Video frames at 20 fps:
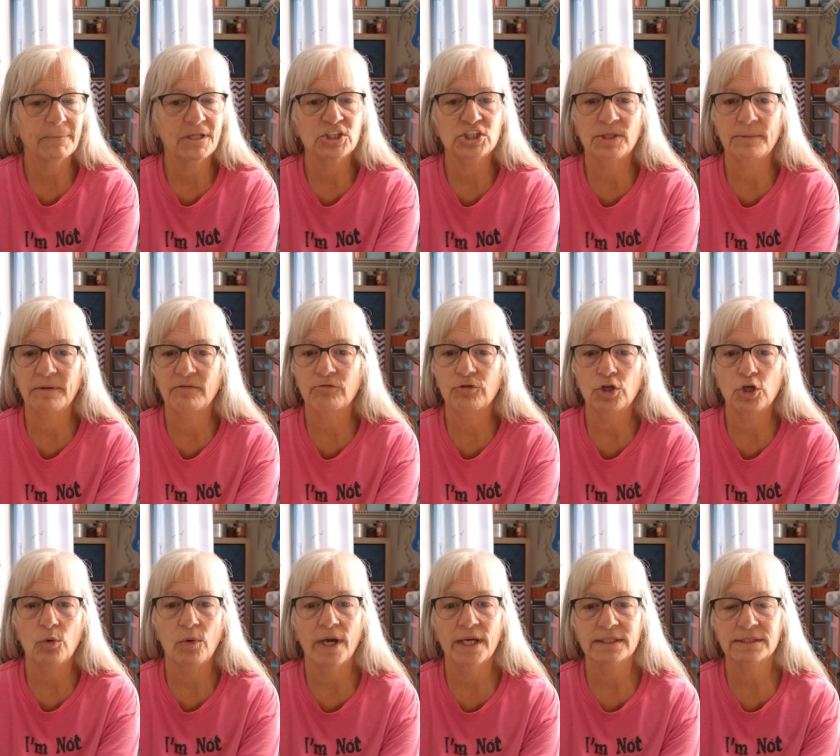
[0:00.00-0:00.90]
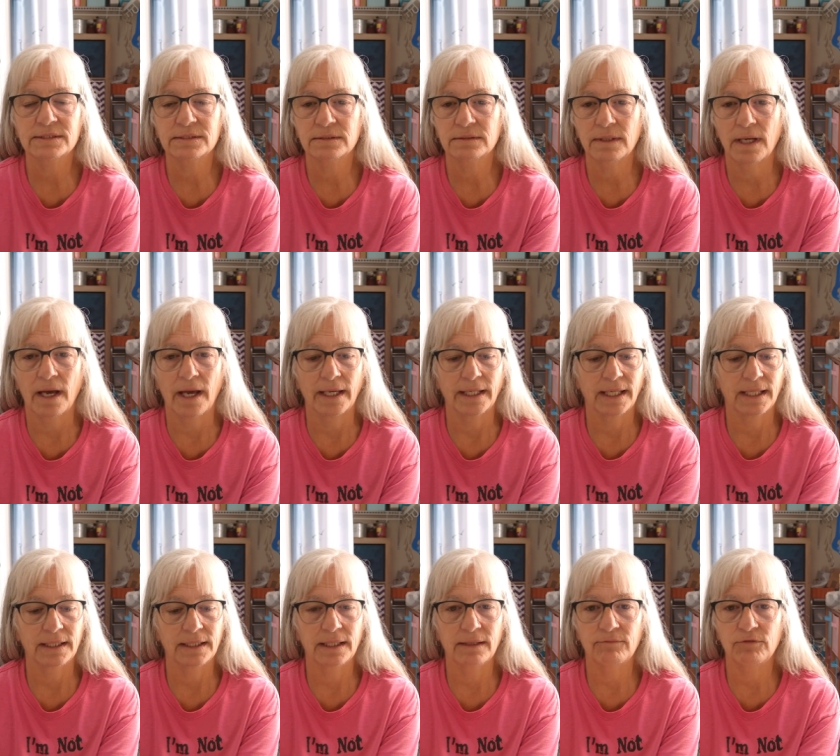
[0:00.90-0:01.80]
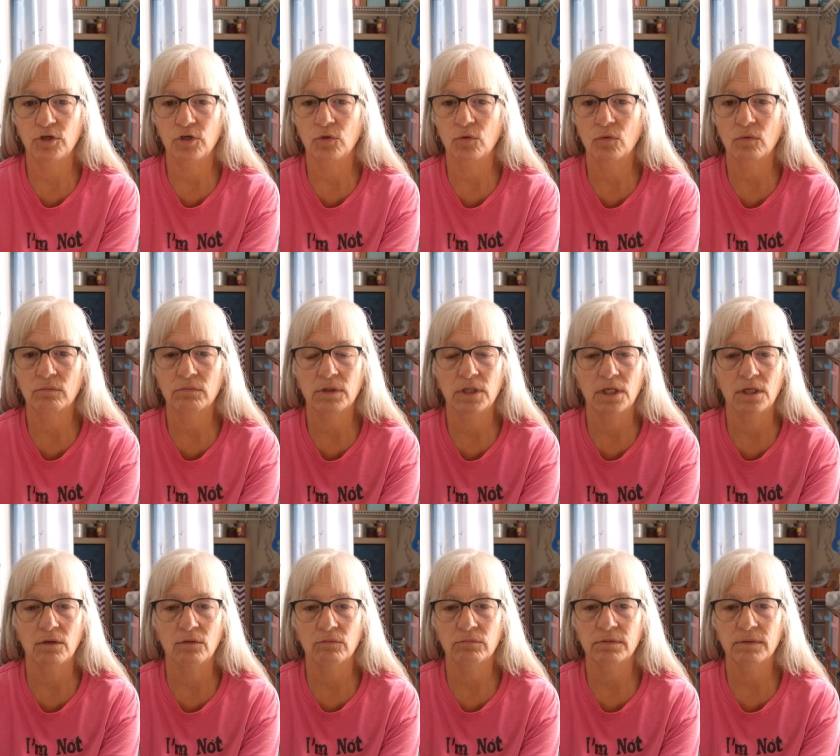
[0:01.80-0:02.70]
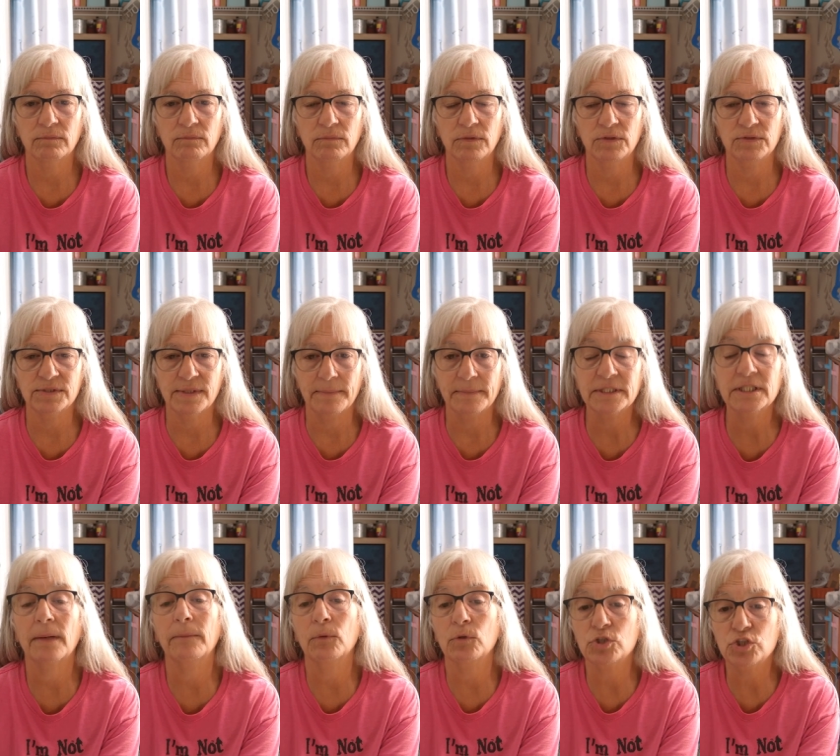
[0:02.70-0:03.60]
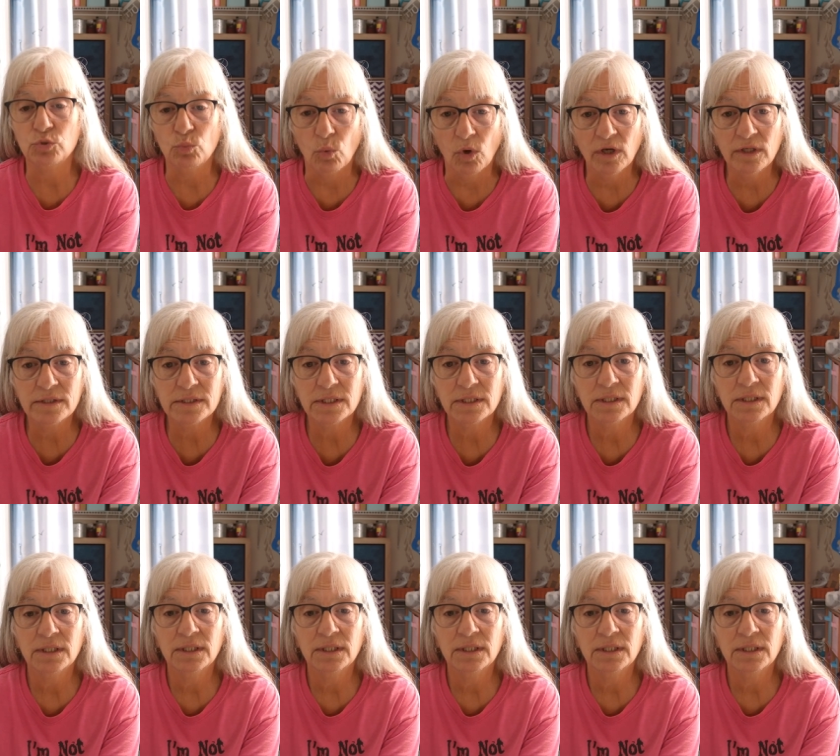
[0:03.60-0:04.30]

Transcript: Shipping for the U.S., I can give you, you know, you send, tell me what you want.